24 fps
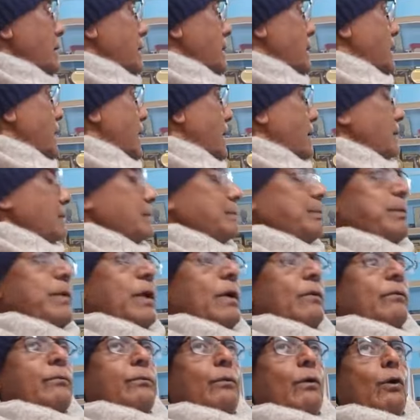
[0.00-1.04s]
is
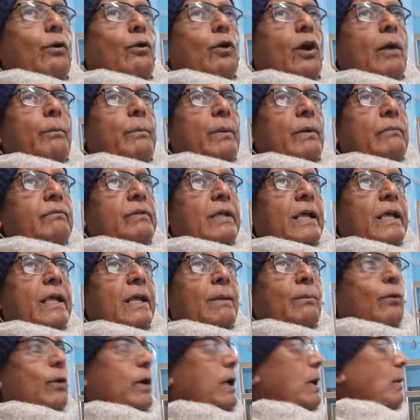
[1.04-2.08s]
the follow-up of the
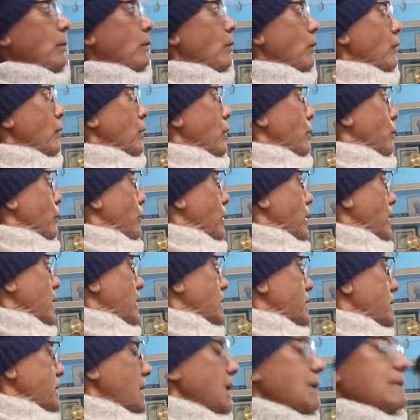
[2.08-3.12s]

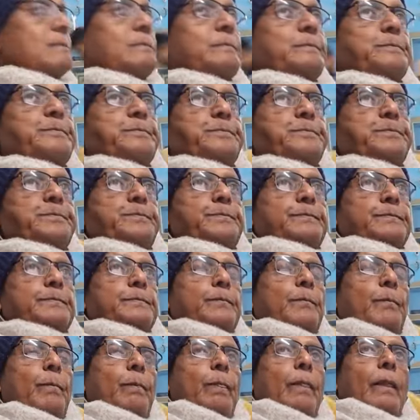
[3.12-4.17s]
emulation.
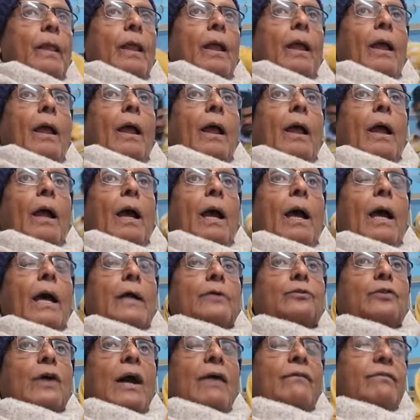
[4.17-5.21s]

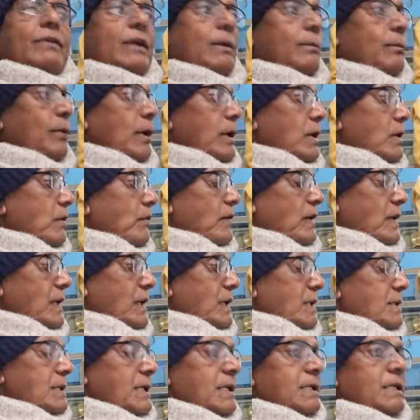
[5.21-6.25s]
So after
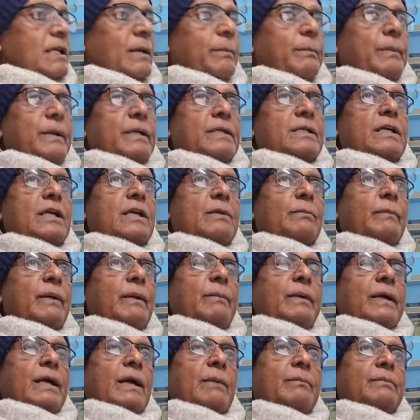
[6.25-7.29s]
mortification, the patient may
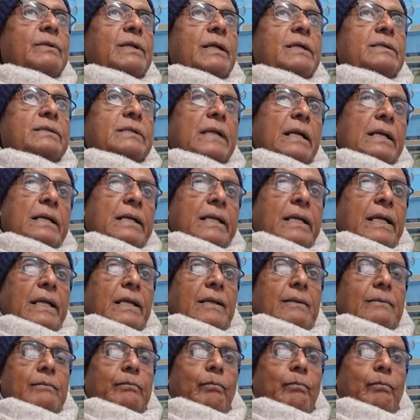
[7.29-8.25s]
become the sulky.